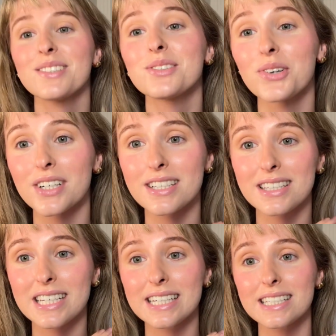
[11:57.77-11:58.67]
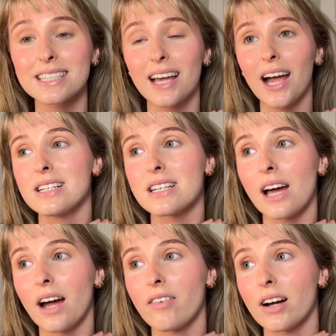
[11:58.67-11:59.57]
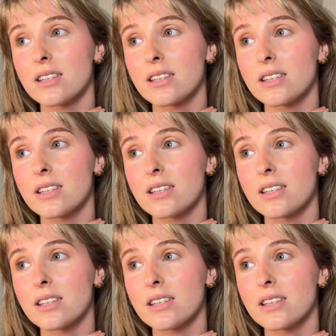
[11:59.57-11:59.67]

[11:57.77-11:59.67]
towards this, and I've had